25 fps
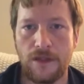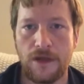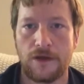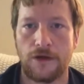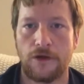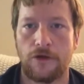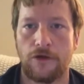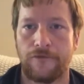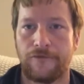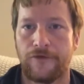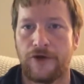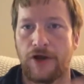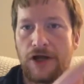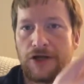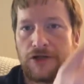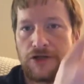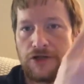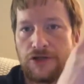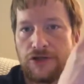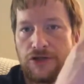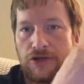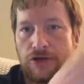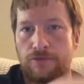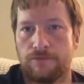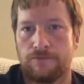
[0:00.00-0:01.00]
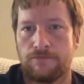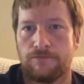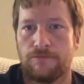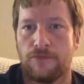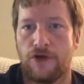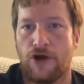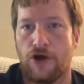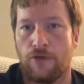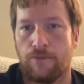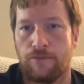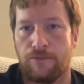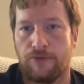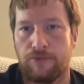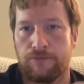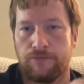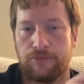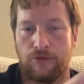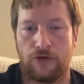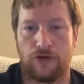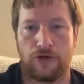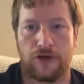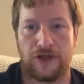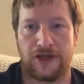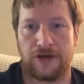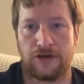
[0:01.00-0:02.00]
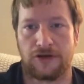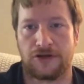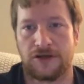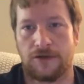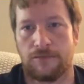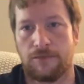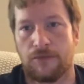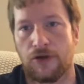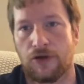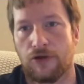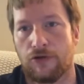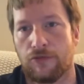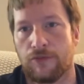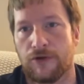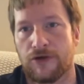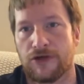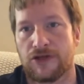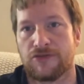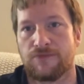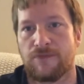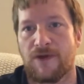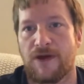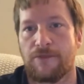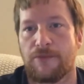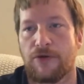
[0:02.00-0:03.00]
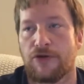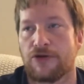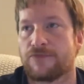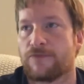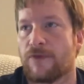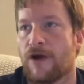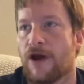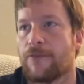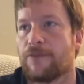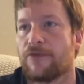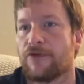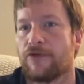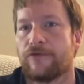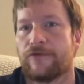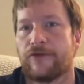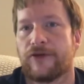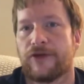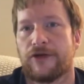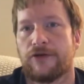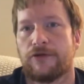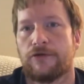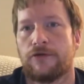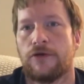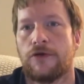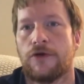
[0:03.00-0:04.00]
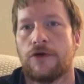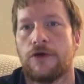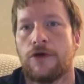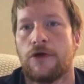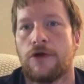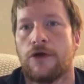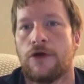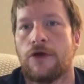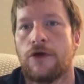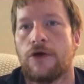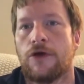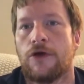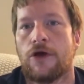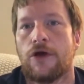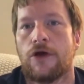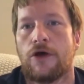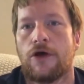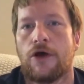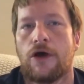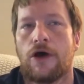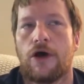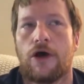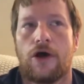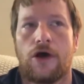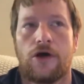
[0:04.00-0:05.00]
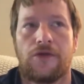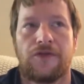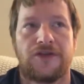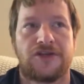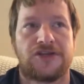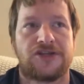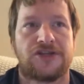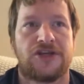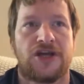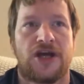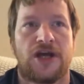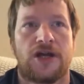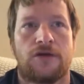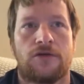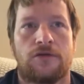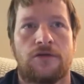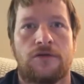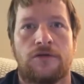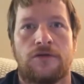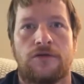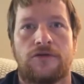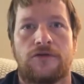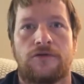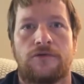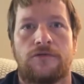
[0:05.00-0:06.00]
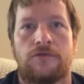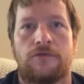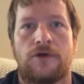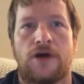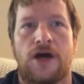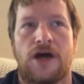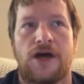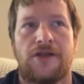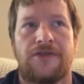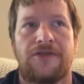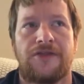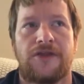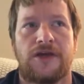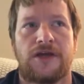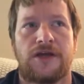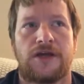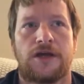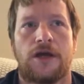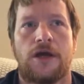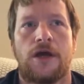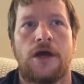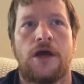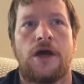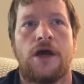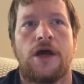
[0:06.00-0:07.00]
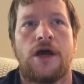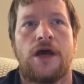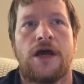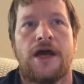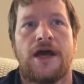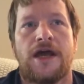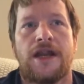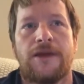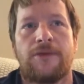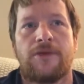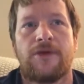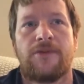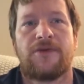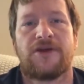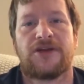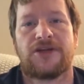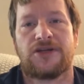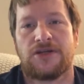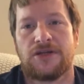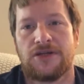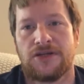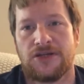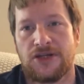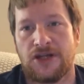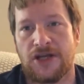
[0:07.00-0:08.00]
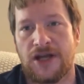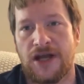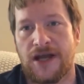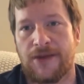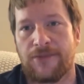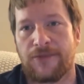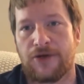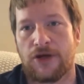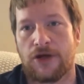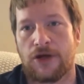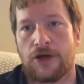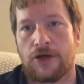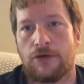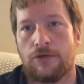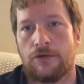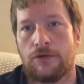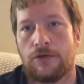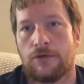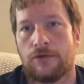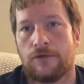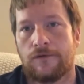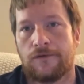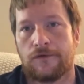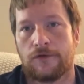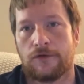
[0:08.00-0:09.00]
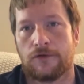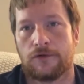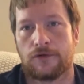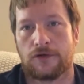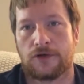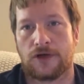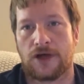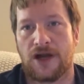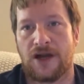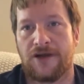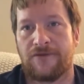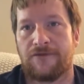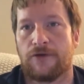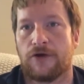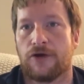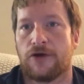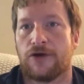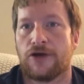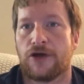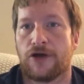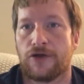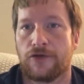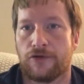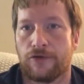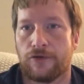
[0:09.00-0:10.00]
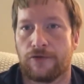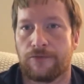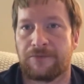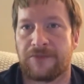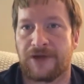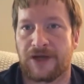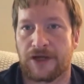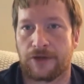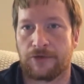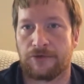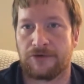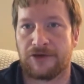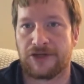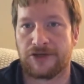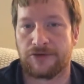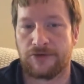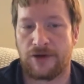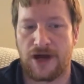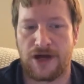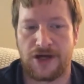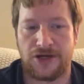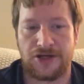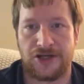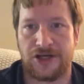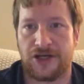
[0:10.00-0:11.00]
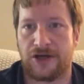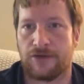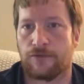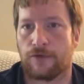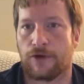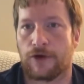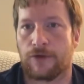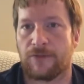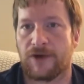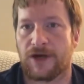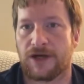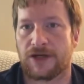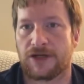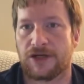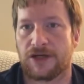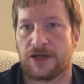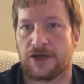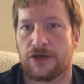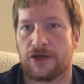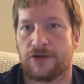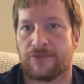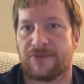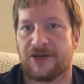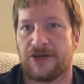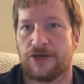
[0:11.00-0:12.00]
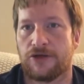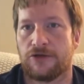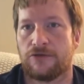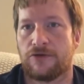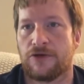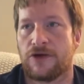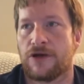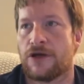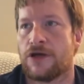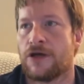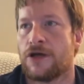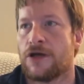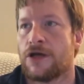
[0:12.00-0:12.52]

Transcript: If not, just I'll put a link or something below, but it's my most popular video on this channel, I think. Anyway, but today I'm going to go over kind of another pick 3 strategy, and what I'm actually going to be doing